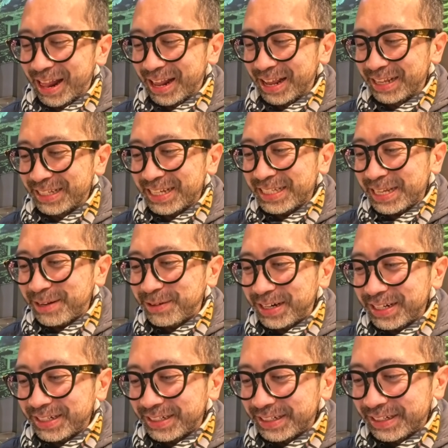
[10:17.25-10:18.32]
Does that sound right?
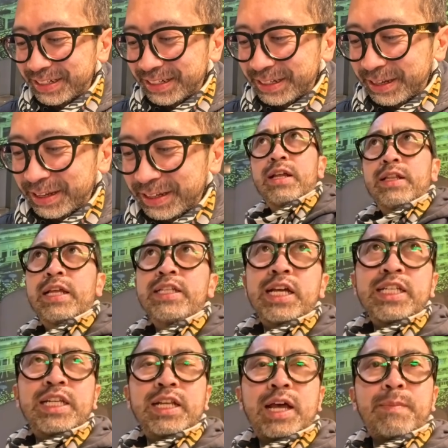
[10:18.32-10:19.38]
That's
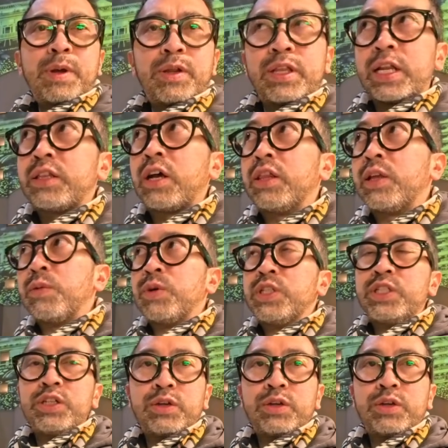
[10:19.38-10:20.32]
actually a lot better than I thought they would do.